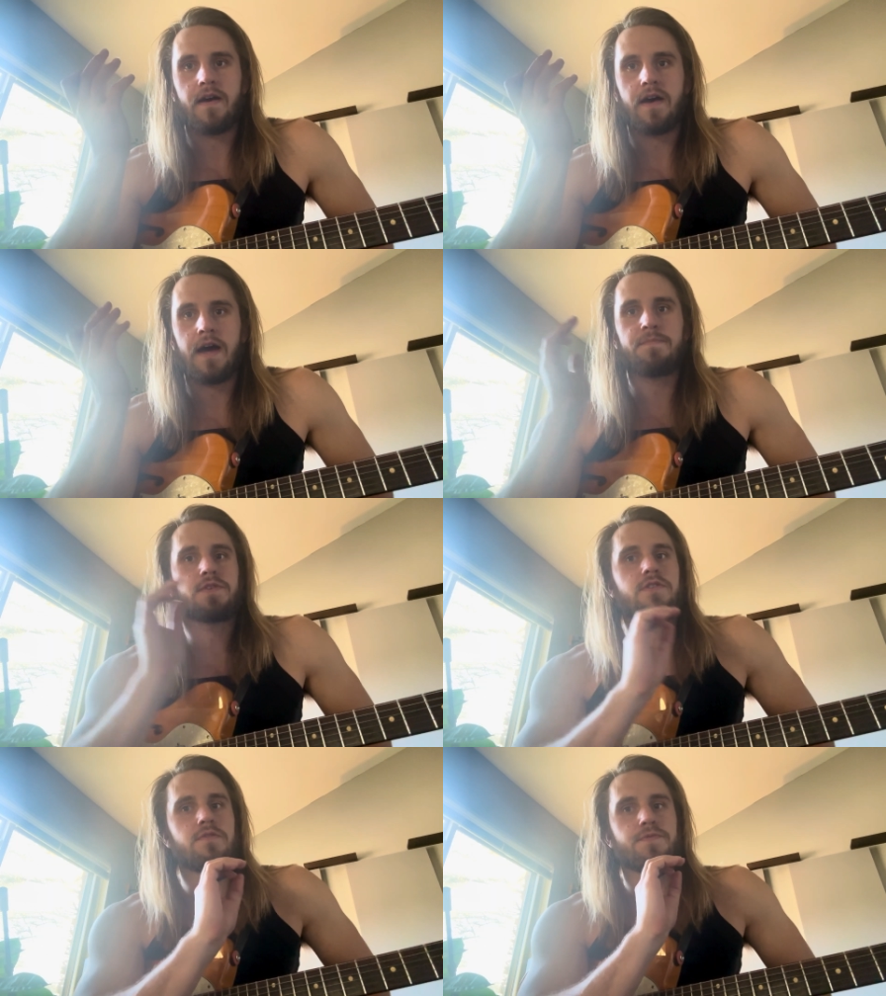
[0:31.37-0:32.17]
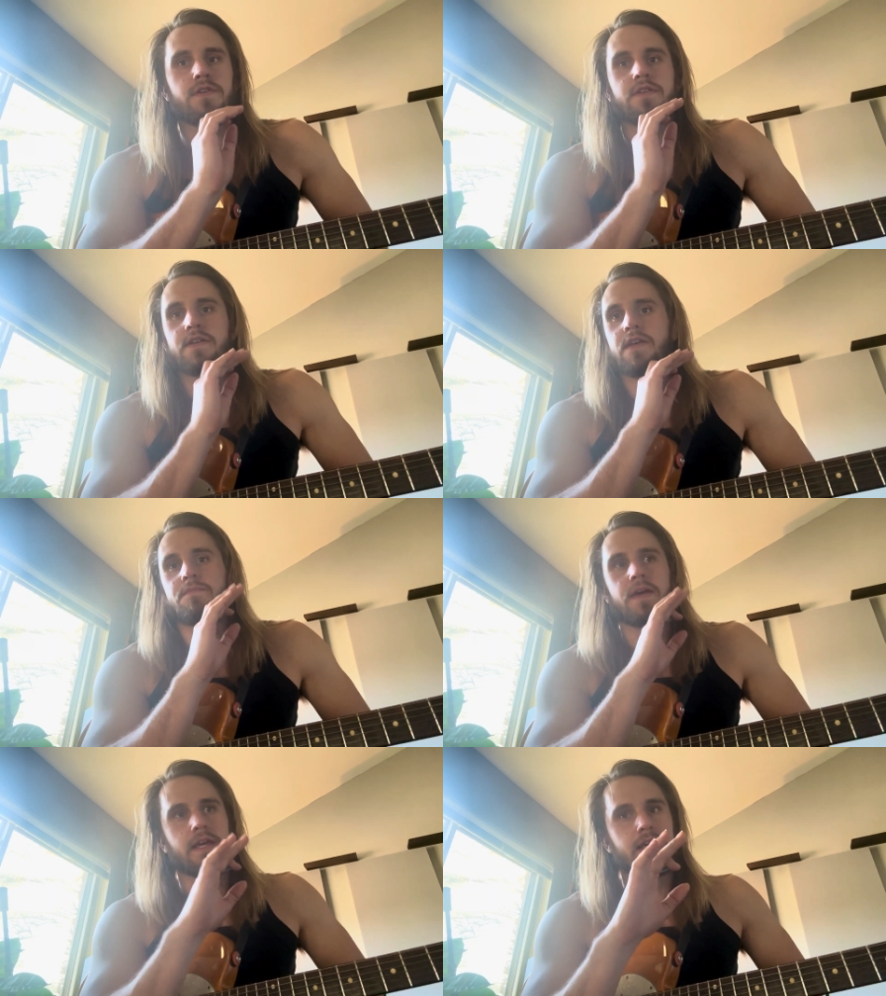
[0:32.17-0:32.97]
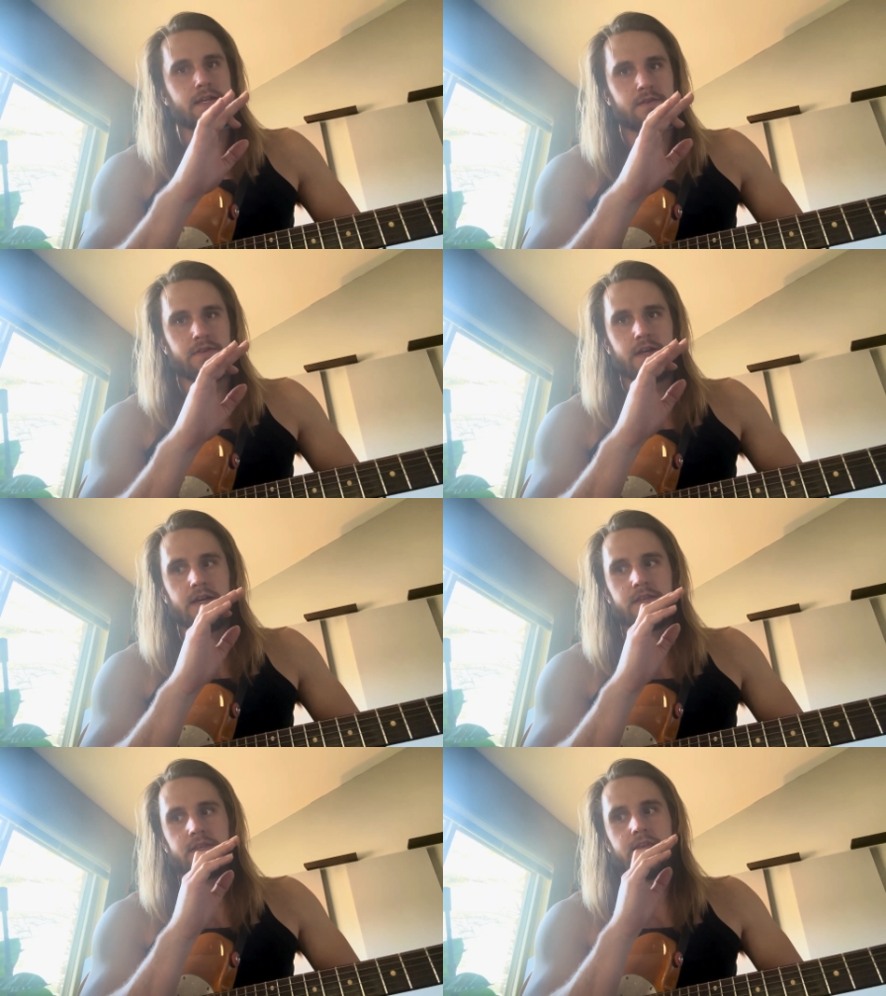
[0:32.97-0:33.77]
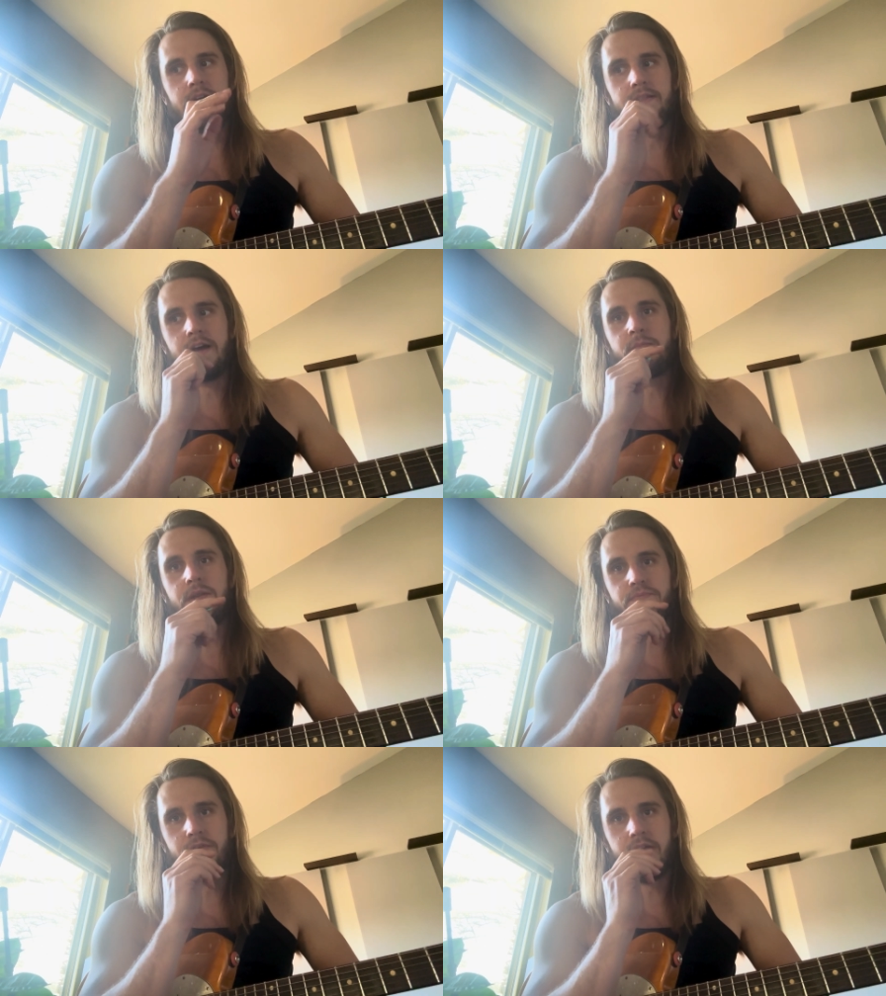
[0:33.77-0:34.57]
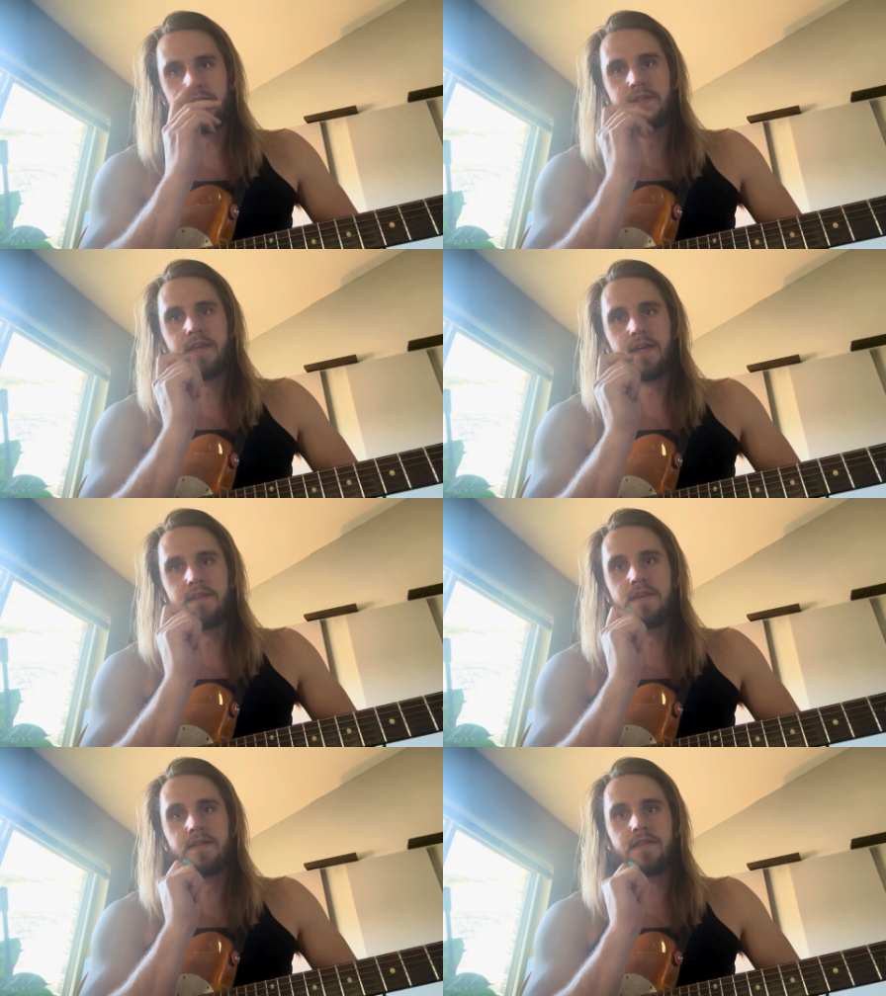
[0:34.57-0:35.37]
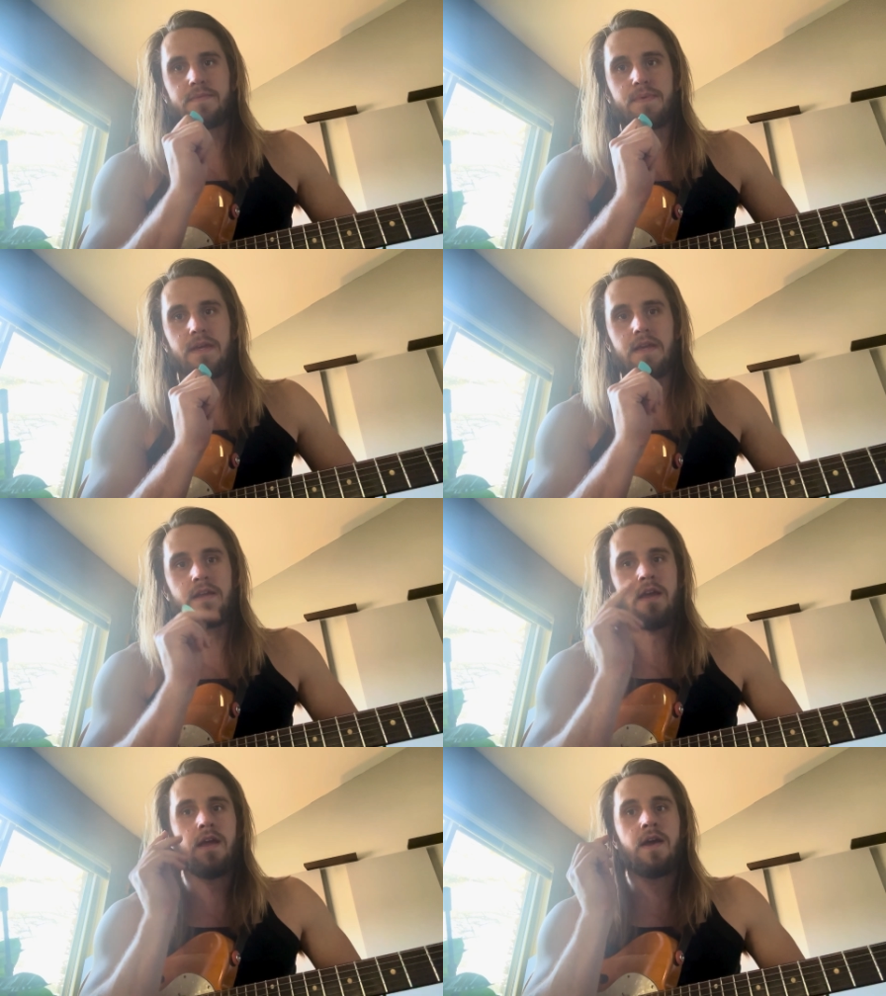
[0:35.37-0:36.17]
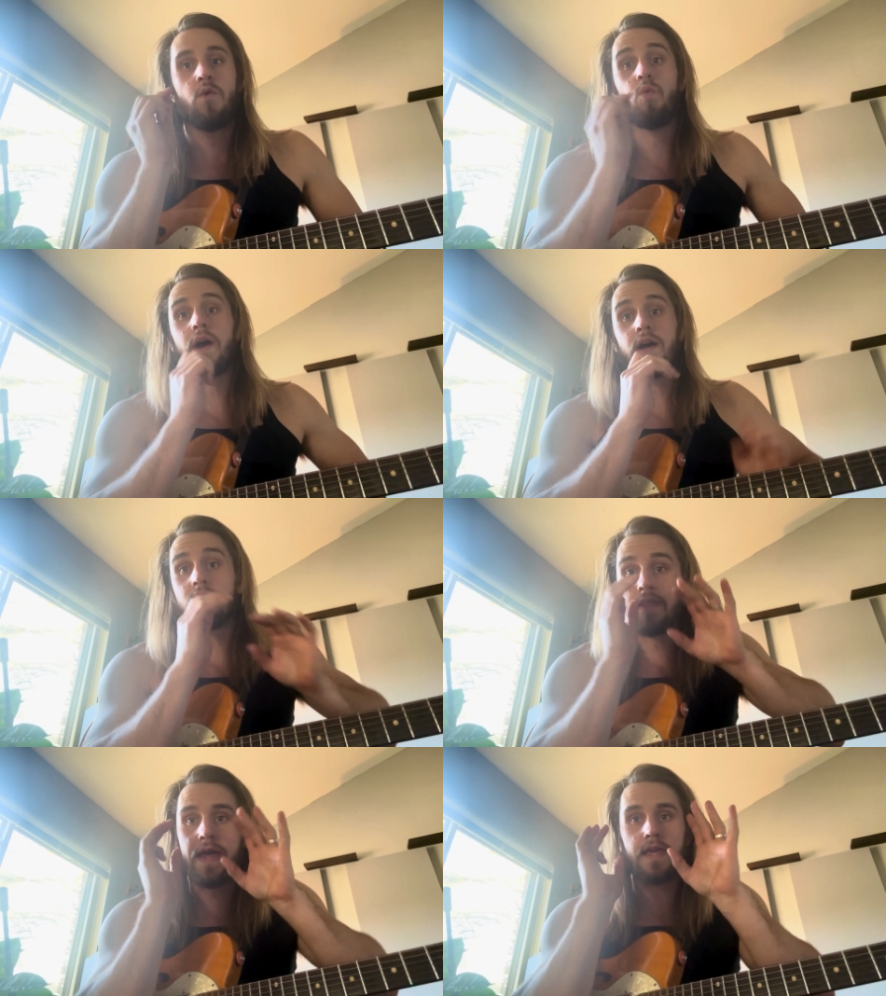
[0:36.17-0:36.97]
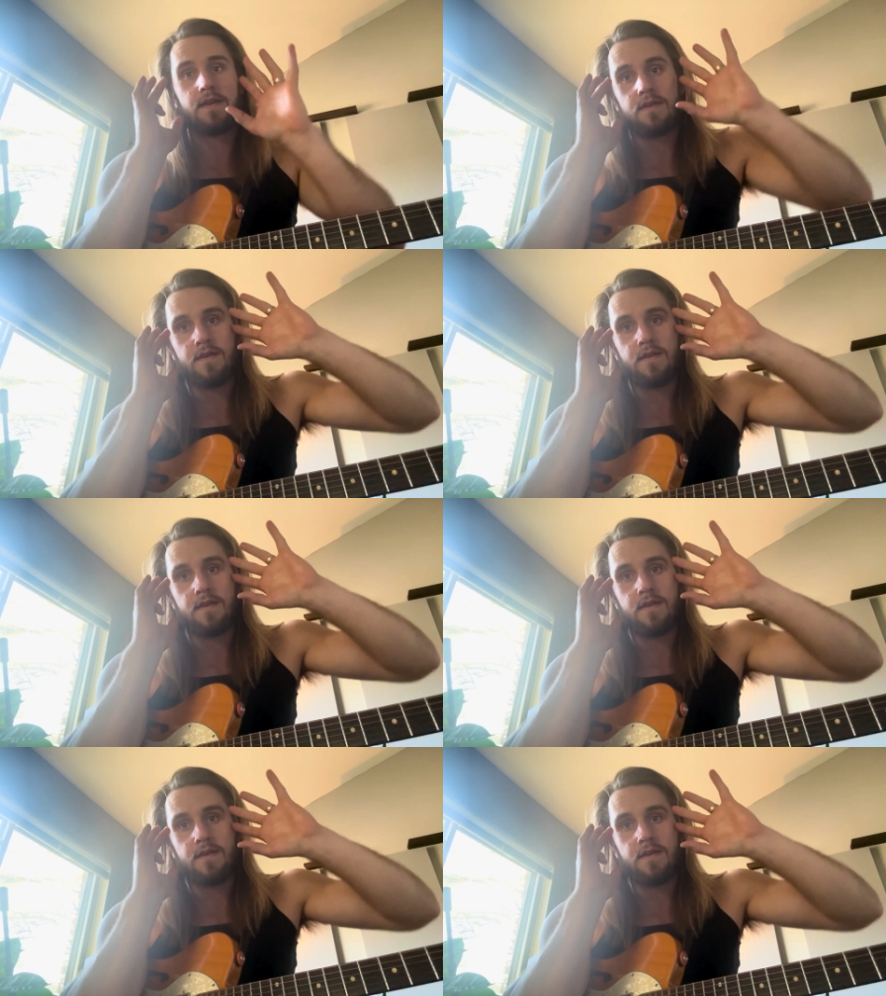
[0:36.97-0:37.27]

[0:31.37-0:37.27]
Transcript: I'm super into like making exercises that allow me to practice technique and speed while like